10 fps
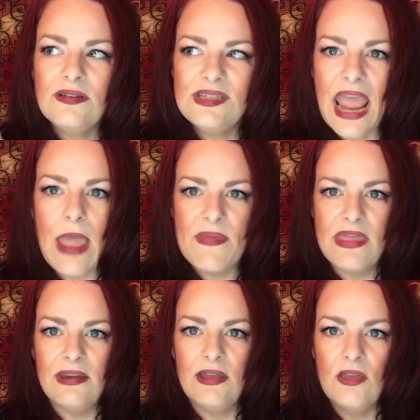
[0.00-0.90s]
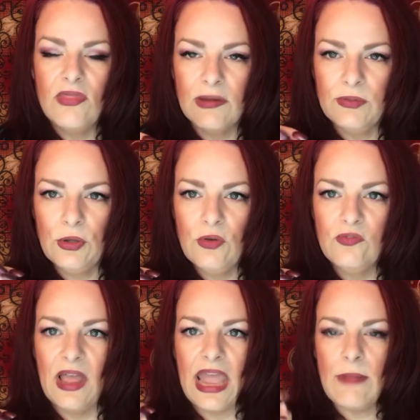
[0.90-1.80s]
dampen the blue
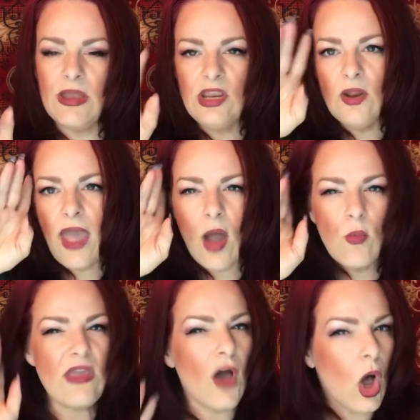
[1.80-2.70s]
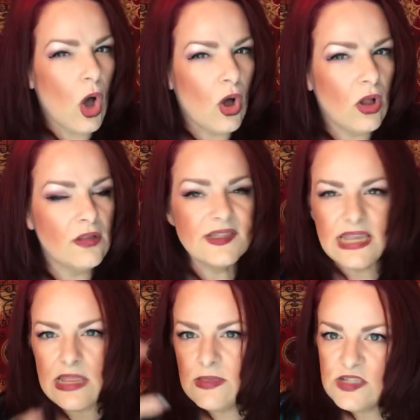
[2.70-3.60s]
flame. And you know how we've all
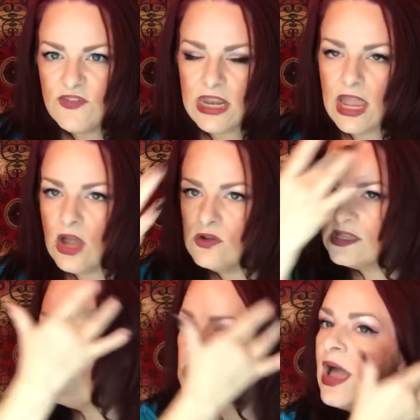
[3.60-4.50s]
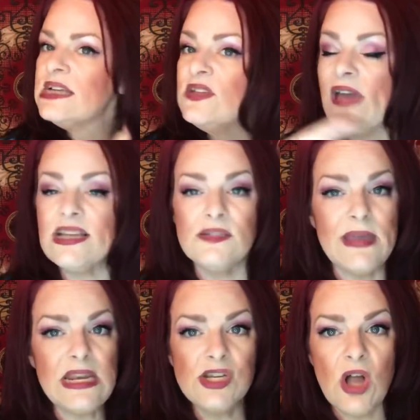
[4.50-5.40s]
seen these videos, and you guys have asked
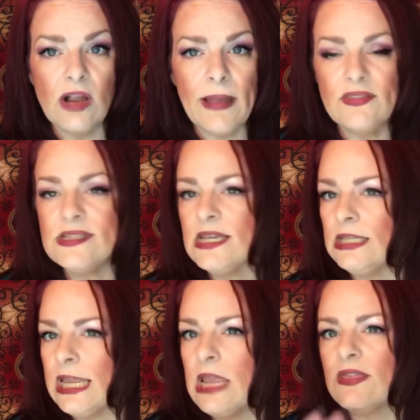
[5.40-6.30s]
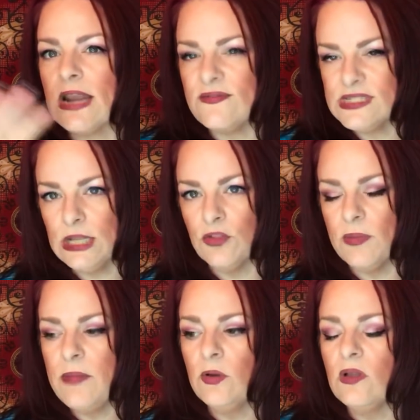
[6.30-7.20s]
me to talk about this at length, and I've seen
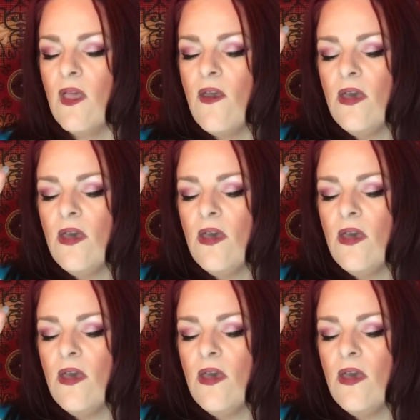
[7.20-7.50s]
other people.